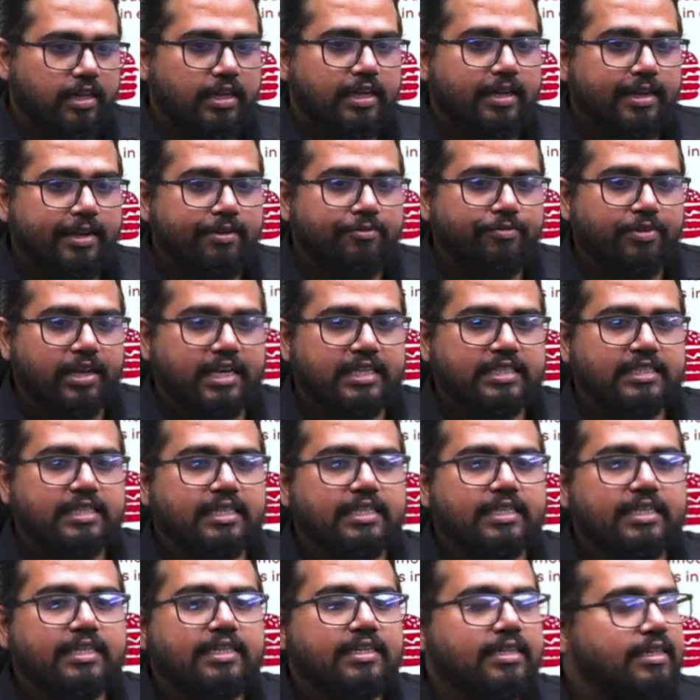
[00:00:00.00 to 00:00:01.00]
Inflation
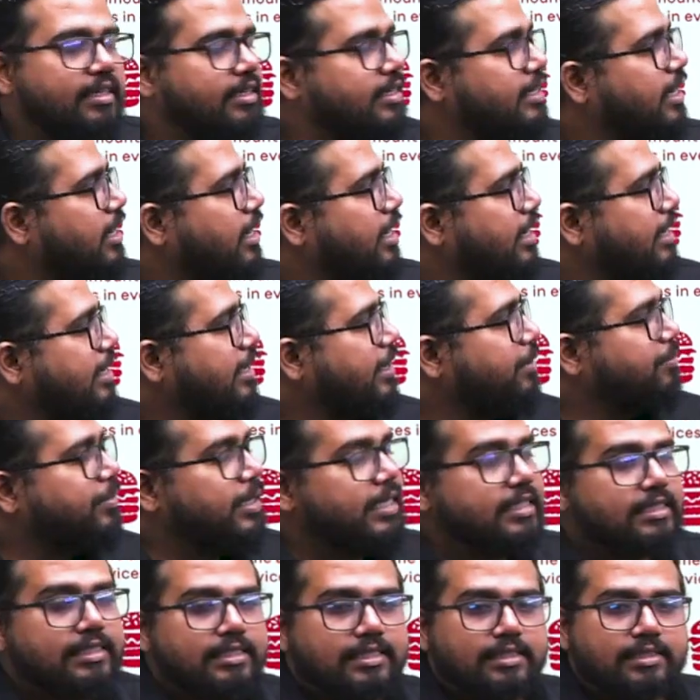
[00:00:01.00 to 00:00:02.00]
in India higher
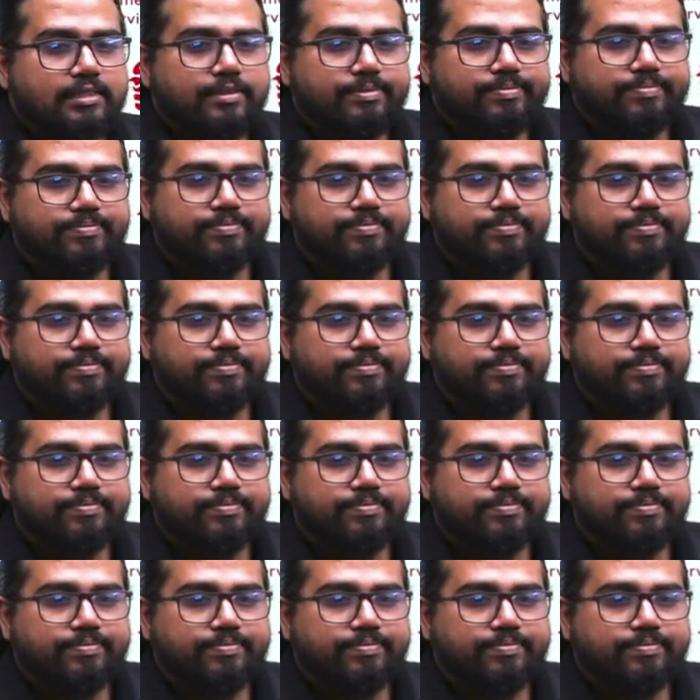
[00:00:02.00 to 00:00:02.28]
means